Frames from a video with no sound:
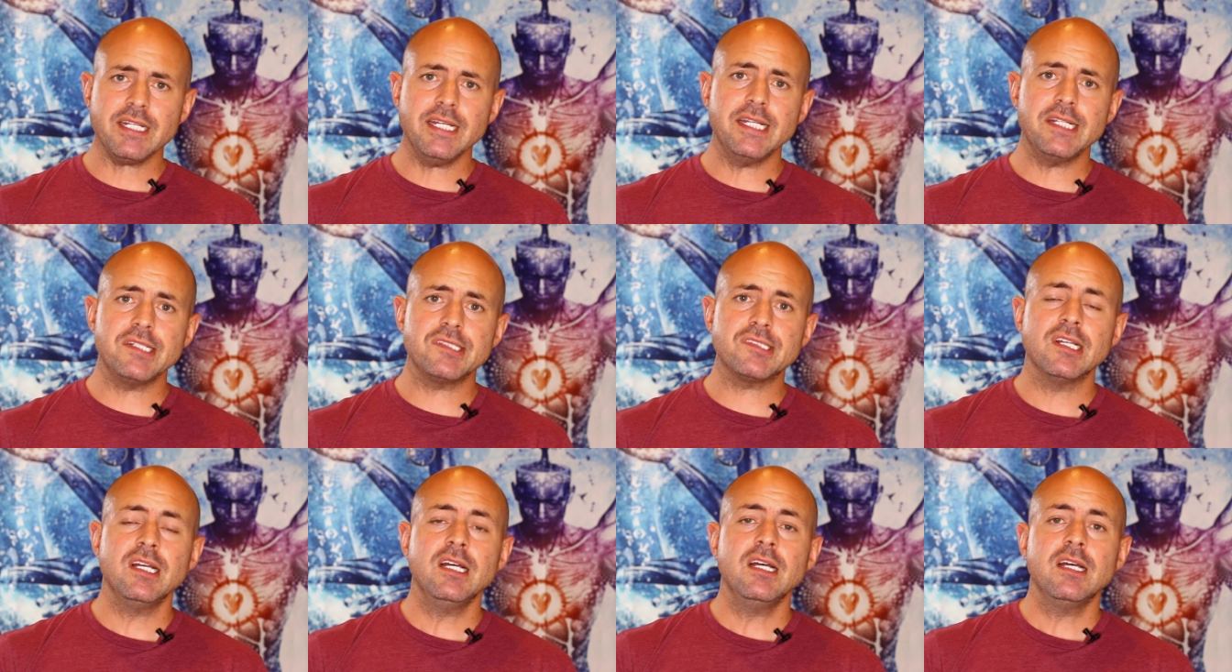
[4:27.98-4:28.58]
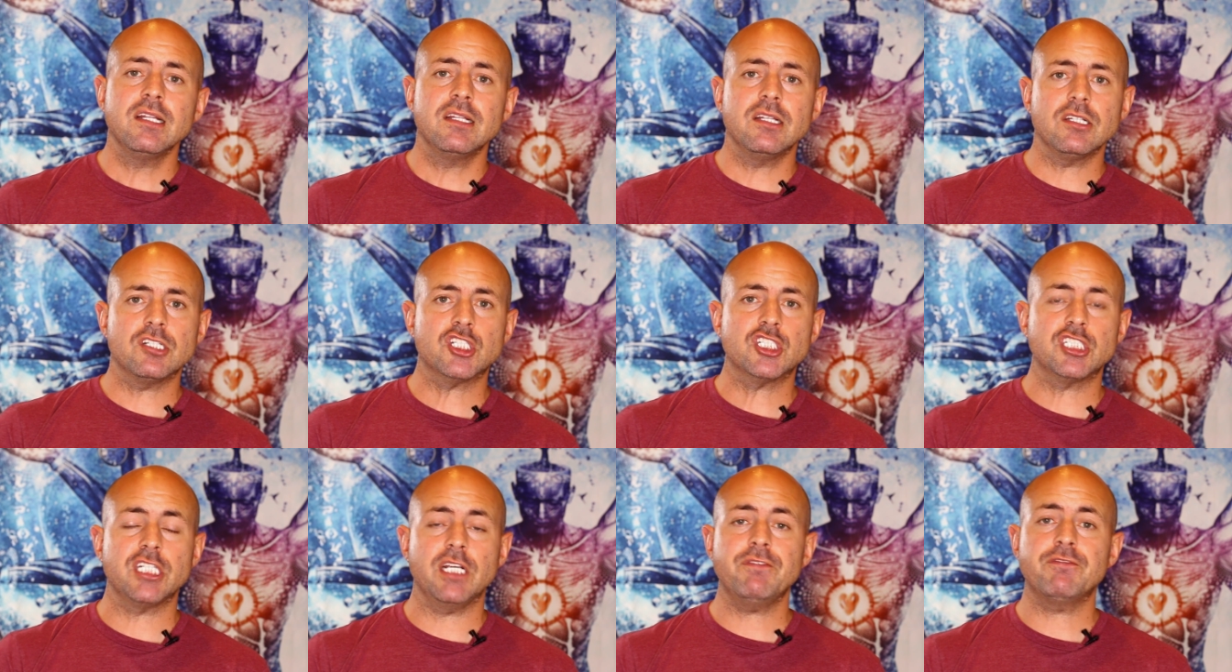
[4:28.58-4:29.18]
is the
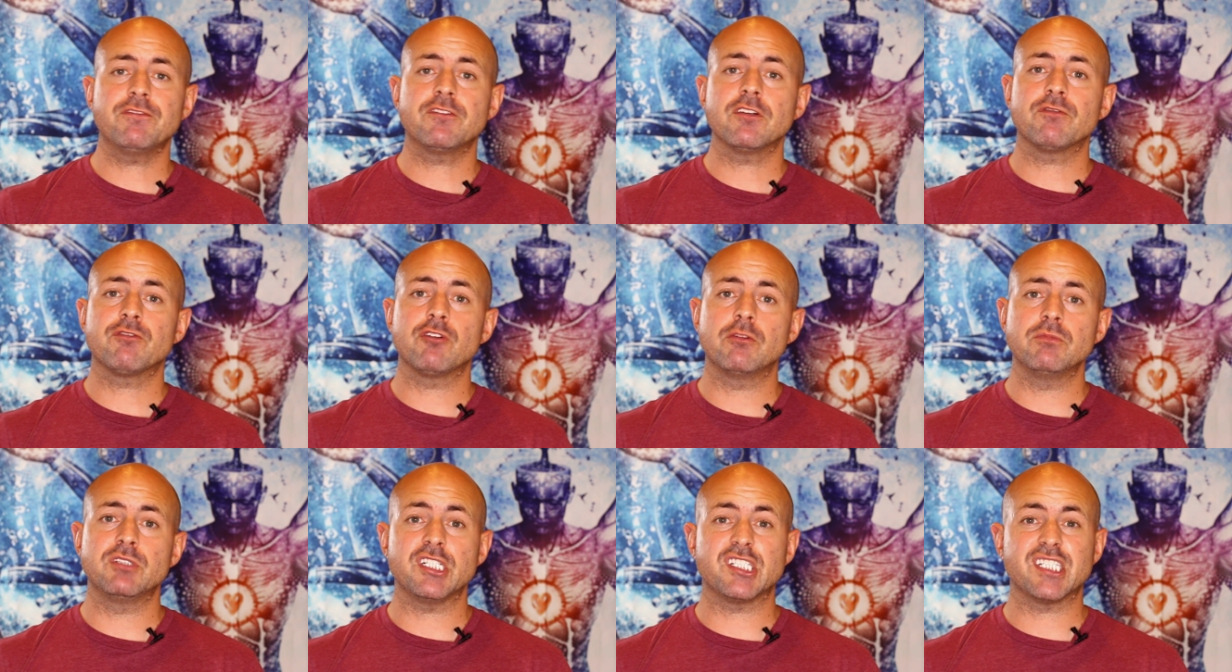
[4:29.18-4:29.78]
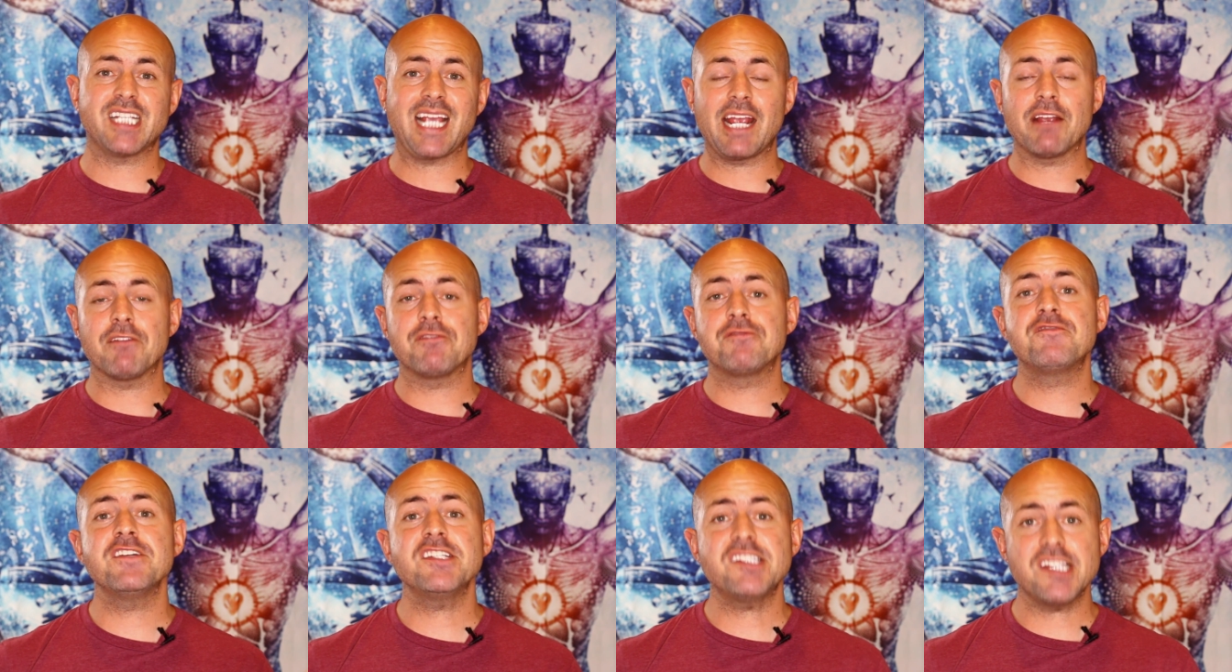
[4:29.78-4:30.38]
shift from just getting
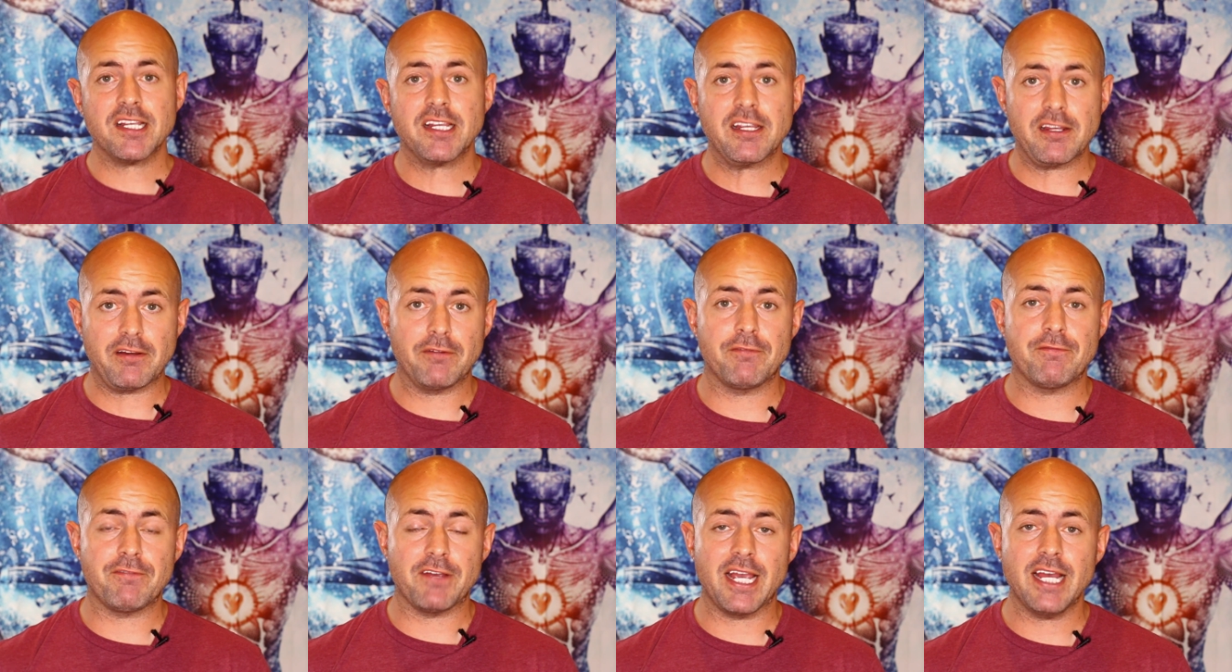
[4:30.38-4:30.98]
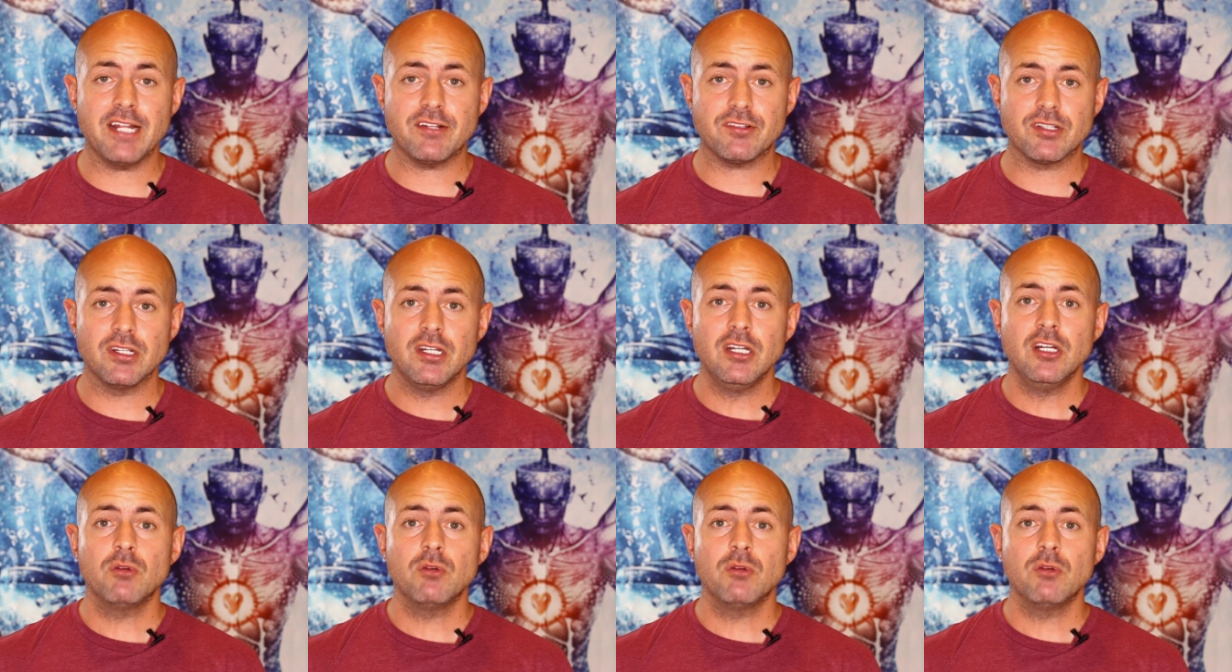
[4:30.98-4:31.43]
physically fit,